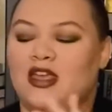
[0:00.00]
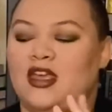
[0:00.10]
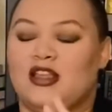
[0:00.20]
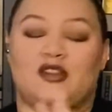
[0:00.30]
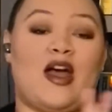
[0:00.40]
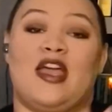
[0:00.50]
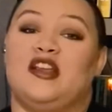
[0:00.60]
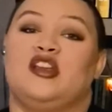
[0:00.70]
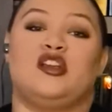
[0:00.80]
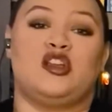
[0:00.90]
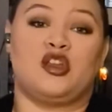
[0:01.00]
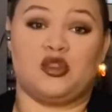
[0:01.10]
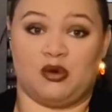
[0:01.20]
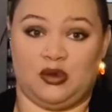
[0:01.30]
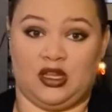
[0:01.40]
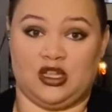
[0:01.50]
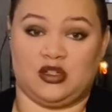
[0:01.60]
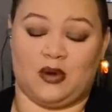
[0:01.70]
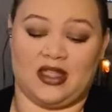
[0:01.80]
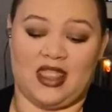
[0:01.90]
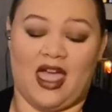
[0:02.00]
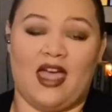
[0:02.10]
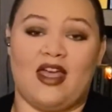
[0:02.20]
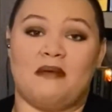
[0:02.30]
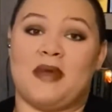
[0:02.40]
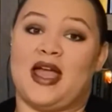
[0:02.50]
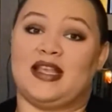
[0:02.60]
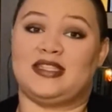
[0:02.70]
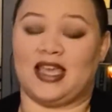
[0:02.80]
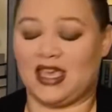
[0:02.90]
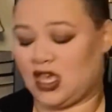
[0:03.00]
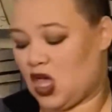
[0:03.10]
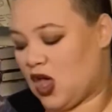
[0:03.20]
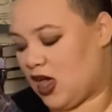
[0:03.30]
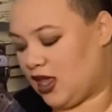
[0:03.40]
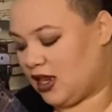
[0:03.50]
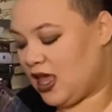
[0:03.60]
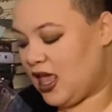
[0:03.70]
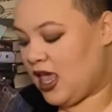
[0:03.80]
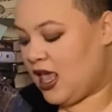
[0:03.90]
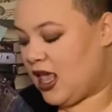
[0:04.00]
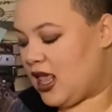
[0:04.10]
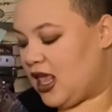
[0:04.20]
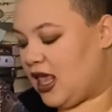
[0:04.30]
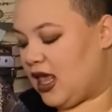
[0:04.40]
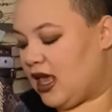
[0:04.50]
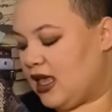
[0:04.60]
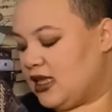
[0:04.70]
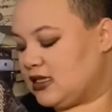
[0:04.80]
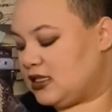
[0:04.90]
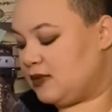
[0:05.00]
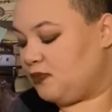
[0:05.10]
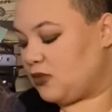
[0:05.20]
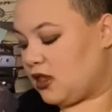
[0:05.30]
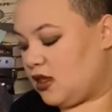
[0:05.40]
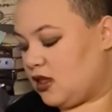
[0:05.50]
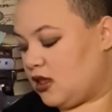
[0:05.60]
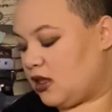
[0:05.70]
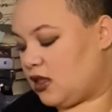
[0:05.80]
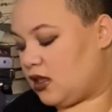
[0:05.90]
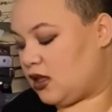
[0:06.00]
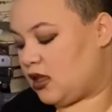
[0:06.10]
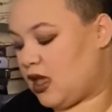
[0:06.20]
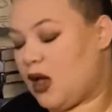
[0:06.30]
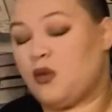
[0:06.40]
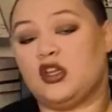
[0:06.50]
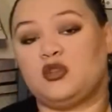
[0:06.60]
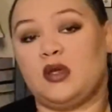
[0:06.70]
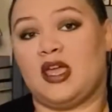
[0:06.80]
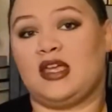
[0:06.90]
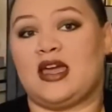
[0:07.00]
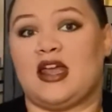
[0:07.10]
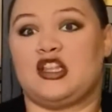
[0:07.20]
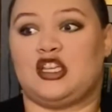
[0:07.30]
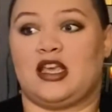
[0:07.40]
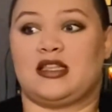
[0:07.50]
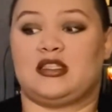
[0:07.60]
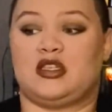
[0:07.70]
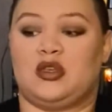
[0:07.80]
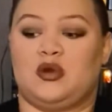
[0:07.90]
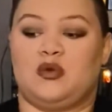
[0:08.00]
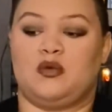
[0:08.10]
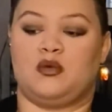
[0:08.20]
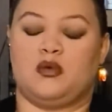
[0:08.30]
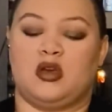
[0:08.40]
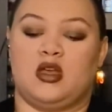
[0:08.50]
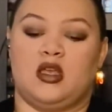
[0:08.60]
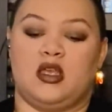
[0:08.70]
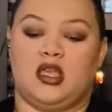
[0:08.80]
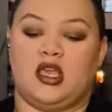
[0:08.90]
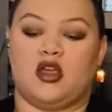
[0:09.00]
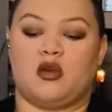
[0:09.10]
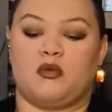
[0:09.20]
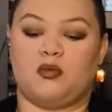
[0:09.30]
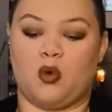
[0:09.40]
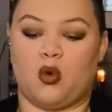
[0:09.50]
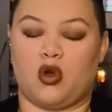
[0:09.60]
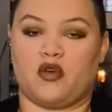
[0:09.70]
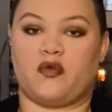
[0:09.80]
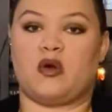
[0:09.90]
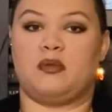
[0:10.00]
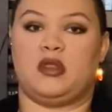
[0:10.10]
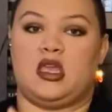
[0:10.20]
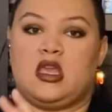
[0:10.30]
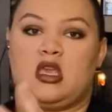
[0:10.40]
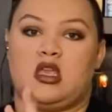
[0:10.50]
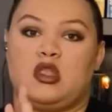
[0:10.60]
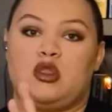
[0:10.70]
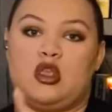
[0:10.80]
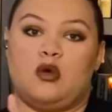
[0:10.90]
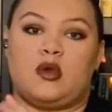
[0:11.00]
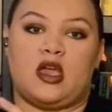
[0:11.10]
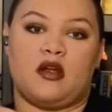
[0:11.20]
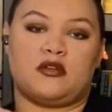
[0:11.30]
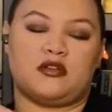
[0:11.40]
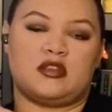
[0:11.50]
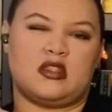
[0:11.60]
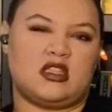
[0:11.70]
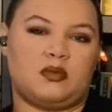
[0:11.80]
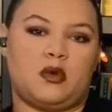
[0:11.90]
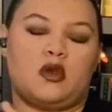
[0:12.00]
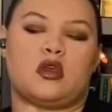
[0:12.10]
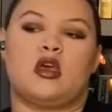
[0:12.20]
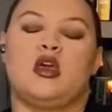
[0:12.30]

So I thoroughly enjoyed that. My second con is I wish we had got a chance to hear more from the new characters in this book.